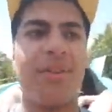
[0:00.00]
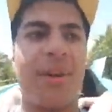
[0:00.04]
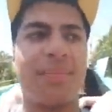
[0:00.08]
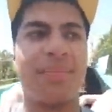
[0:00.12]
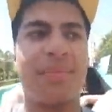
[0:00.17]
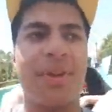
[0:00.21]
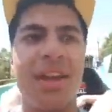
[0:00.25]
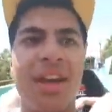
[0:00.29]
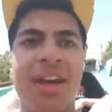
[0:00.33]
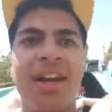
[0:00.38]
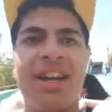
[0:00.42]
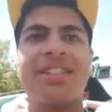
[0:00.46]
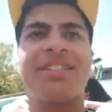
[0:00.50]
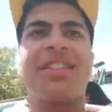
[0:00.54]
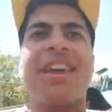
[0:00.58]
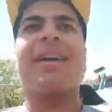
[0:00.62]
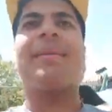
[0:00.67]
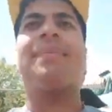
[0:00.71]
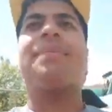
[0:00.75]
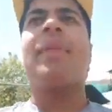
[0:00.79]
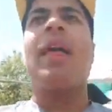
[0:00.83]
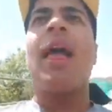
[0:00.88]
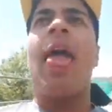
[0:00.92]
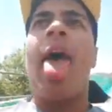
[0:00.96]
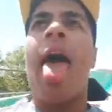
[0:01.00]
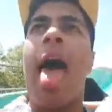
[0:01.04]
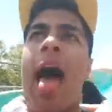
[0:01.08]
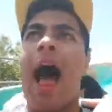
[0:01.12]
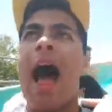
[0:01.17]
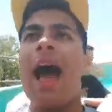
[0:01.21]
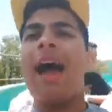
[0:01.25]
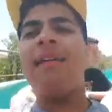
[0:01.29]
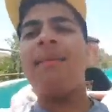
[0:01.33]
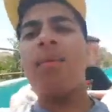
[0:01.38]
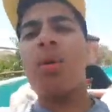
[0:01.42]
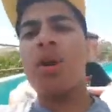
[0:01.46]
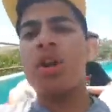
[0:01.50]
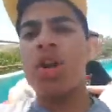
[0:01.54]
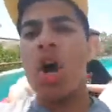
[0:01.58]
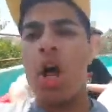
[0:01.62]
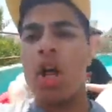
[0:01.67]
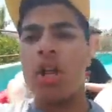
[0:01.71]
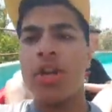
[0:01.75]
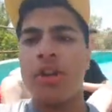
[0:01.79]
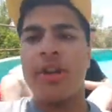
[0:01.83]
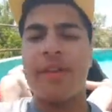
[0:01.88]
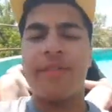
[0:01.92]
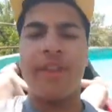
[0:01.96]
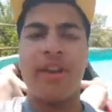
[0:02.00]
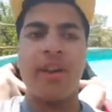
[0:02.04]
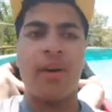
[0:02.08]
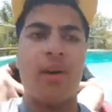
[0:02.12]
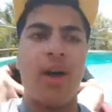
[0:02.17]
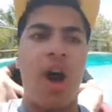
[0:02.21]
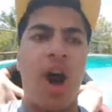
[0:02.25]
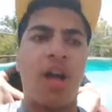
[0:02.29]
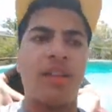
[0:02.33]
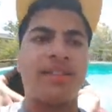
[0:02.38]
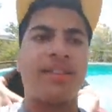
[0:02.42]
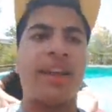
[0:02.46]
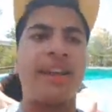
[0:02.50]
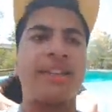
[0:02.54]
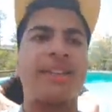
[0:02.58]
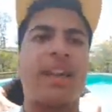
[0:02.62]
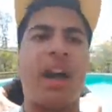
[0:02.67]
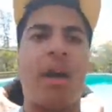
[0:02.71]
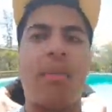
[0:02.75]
So it's like, I have more Call of Duty video content